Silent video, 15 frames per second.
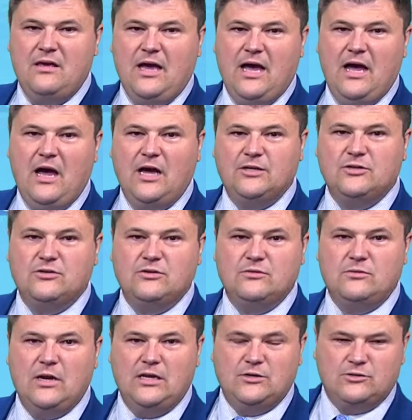
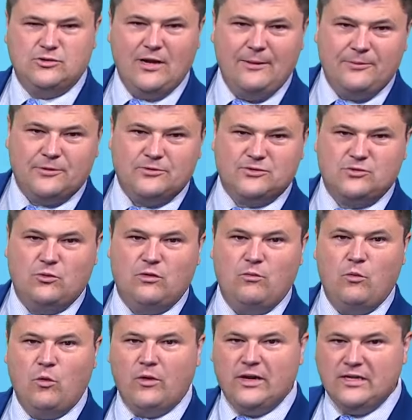under tropical
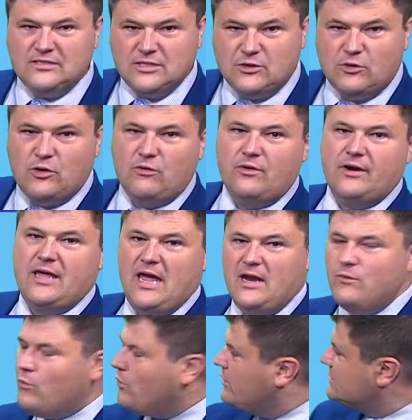storm warnings, under
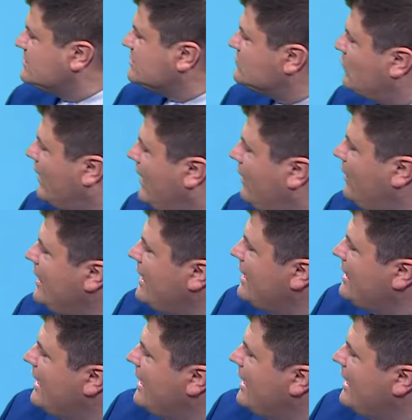hurricane warnings as well.